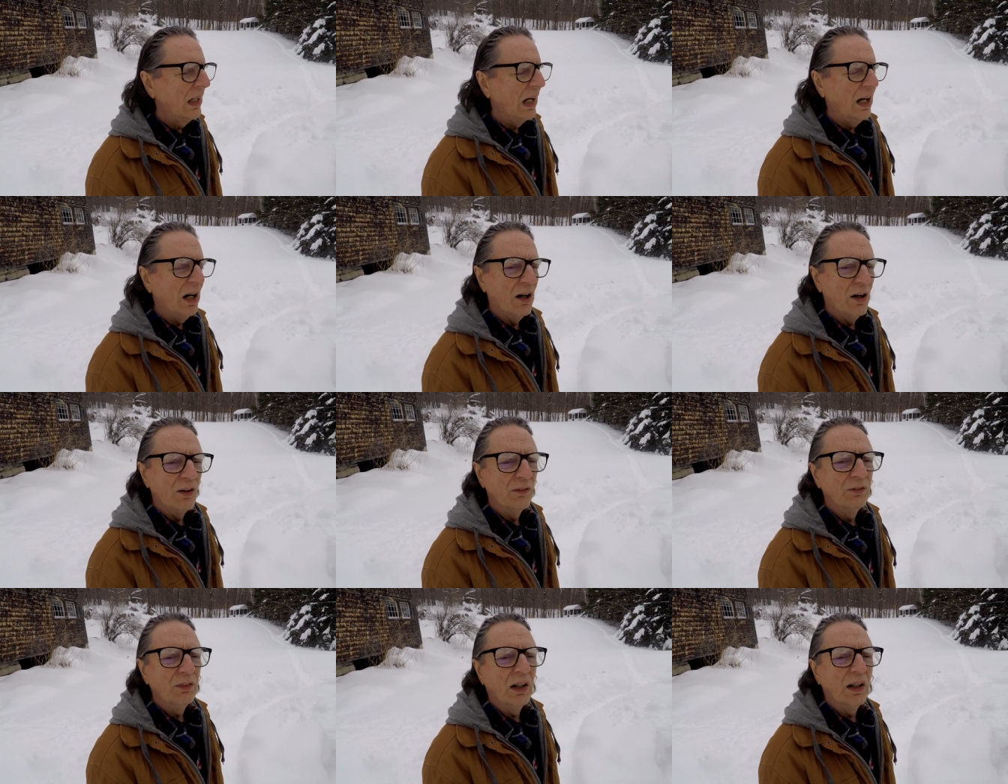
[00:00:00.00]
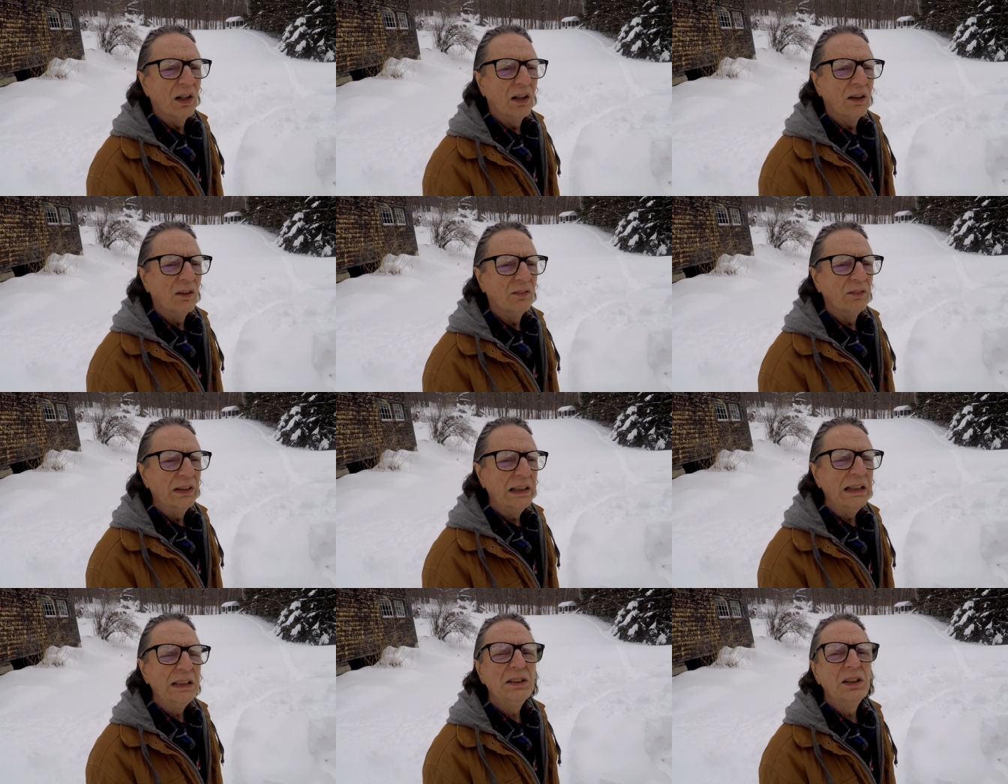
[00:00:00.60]
of, of
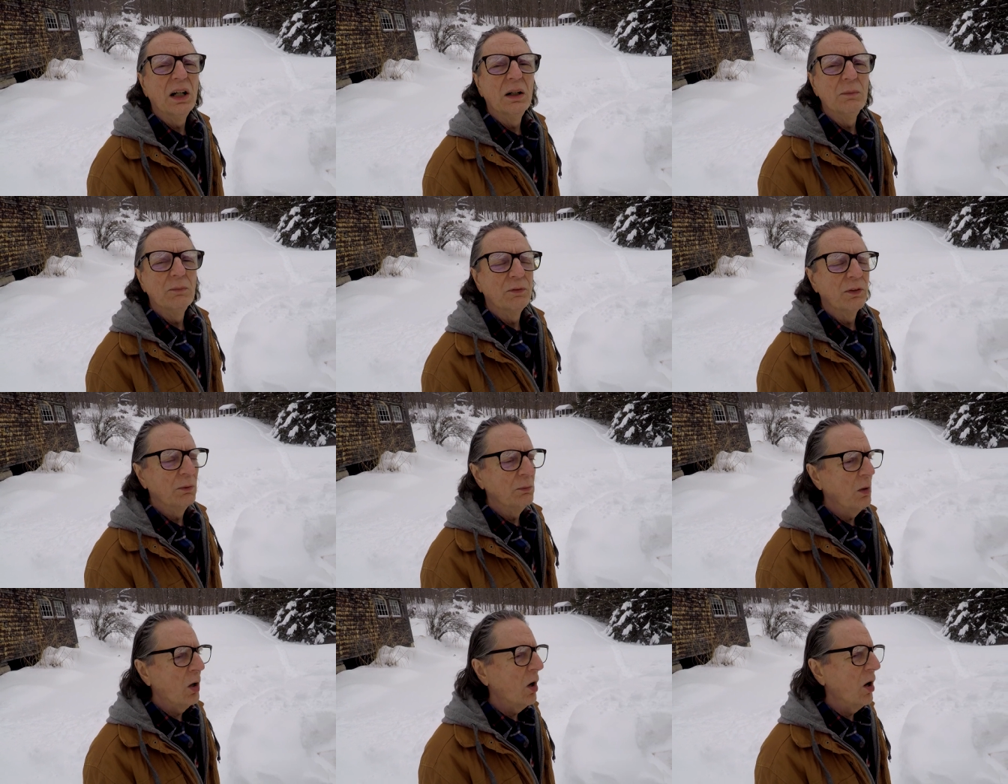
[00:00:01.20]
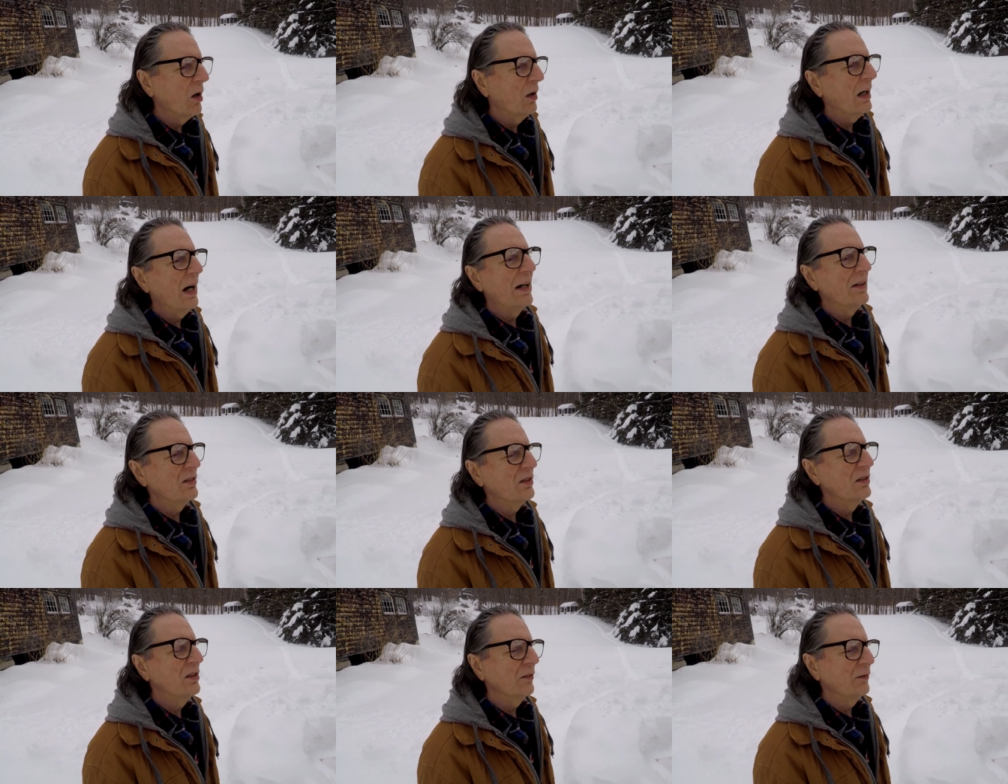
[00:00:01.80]
income from all
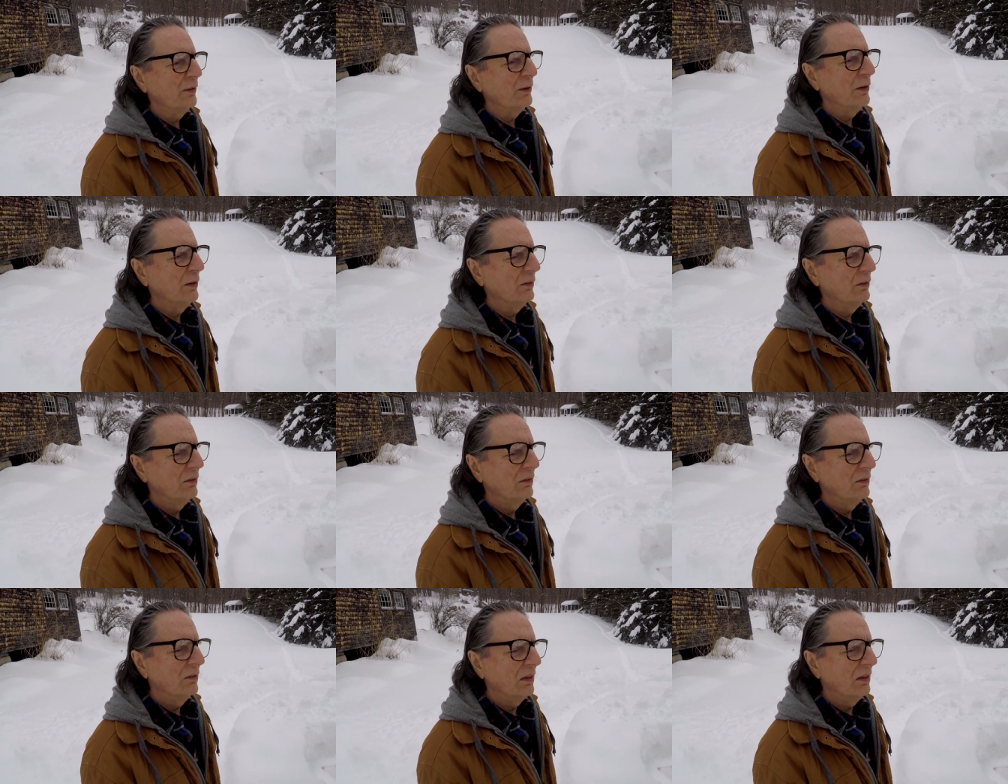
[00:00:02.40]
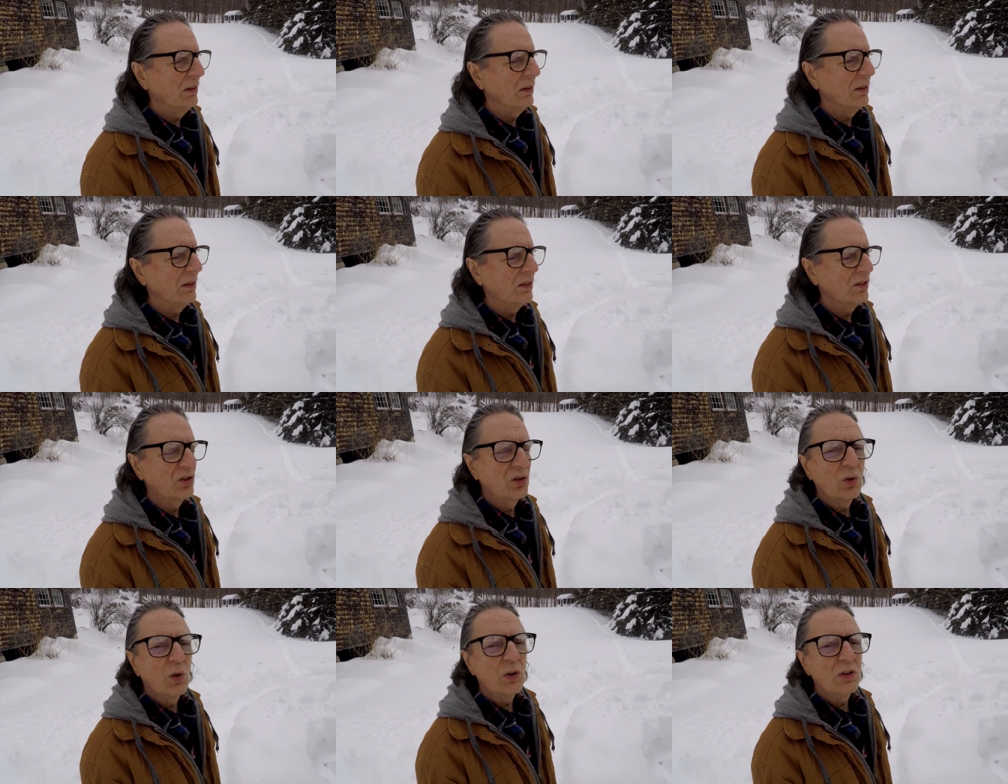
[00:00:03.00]
kinds of different uh,
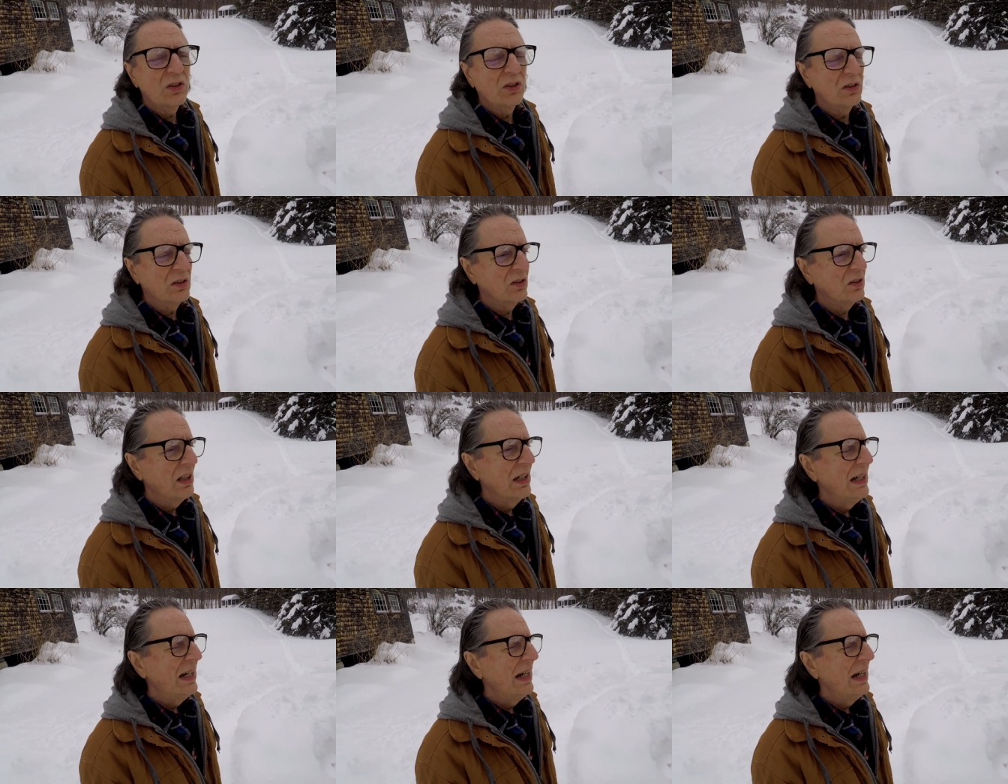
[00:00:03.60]
sources.